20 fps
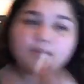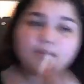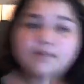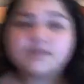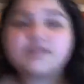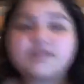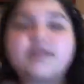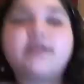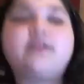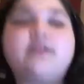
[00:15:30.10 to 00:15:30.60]
Let me
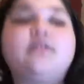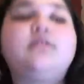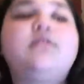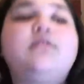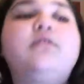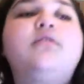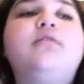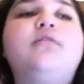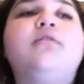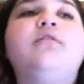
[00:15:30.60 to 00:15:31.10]
see.
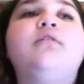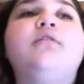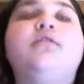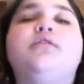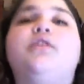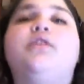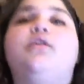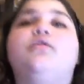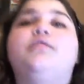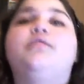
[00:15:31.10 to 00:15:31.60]

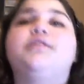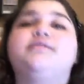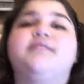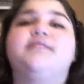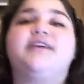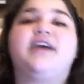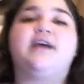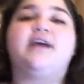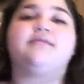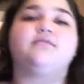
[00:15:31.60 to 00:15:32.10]
No, because my
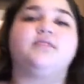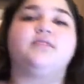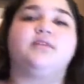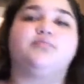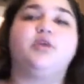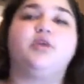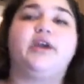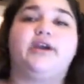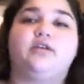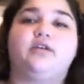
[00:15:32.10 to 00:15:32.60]
camera might
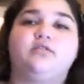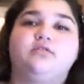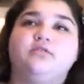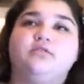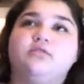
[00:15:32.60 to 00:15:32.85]
break.